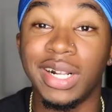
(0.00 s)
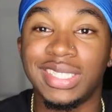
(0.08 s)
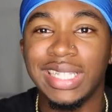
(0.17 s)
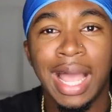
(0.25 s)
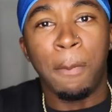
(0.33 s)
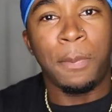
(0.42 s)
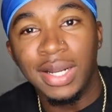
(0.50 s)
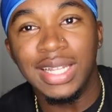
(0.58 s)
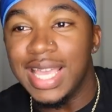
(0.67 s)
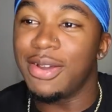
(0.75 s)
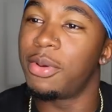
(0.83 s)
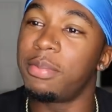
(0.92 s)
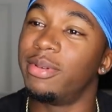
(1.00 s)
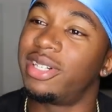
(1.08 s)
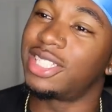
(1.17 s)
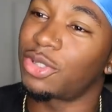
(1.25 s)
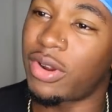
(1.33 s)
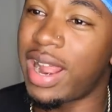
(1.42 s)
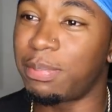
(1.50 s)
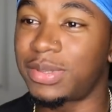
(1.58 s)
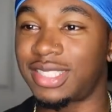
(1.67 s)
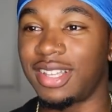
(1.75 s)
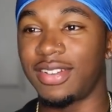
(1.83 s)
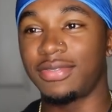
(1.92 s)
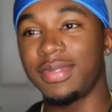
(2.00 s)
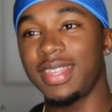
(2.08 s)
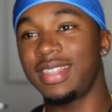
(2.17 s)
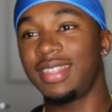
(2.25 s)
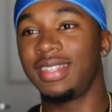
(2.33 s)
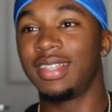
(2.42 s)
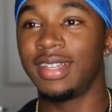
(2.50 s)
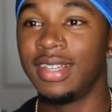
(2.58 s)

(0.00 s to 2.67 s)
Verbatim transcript: Bro, stop playing with me with this rap stuff, man. Yo.